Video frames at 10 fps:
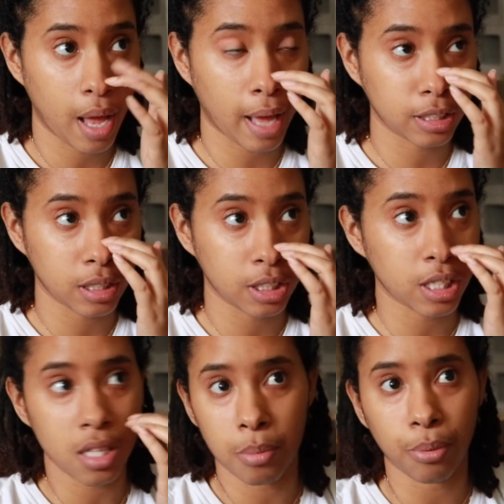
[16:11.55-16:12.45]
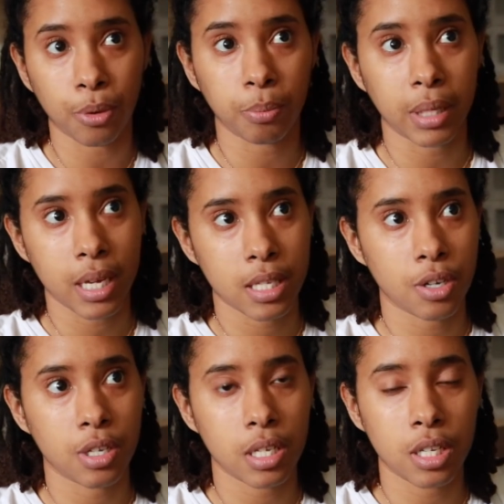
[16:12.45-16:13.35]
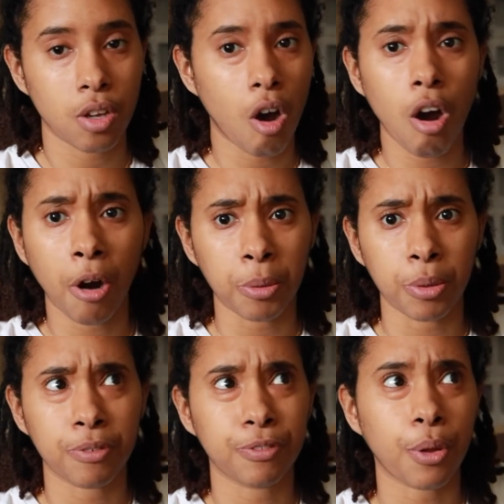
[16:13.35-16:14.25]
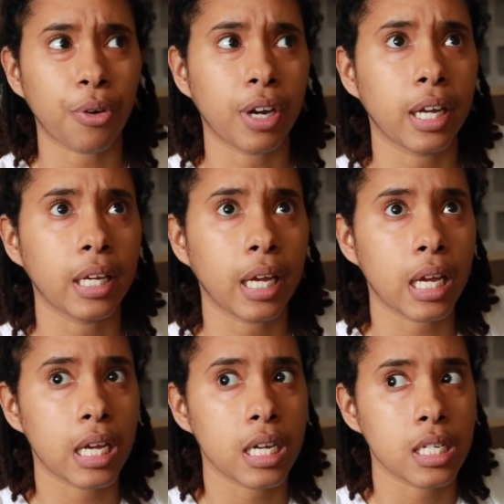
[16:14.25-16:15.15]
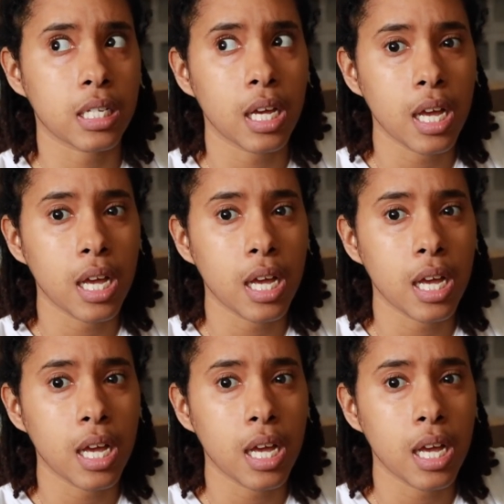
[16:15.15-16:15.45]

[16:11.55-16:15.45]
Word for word: actually just the broom because it's all hardwood flooring and